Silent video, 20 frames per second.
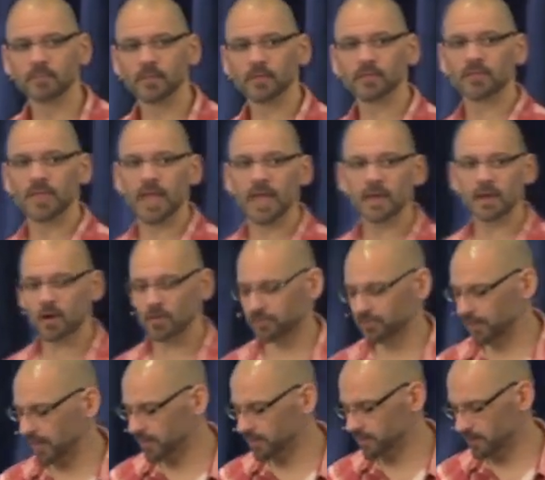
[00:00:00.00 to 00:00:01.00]

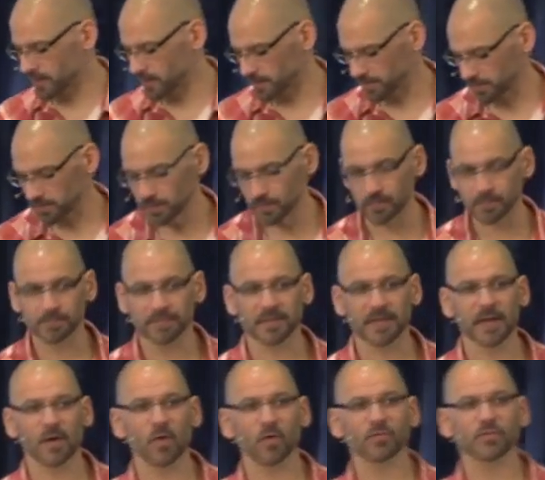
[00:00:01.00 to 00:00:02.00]
Stan, you're here. Cool. Did
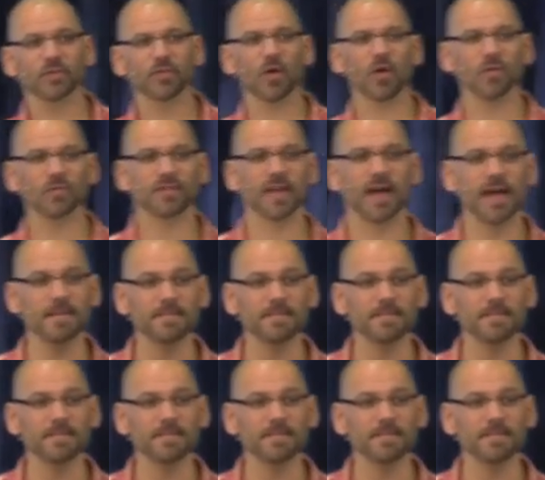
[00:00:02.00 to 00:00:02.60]
I hold you the whole time?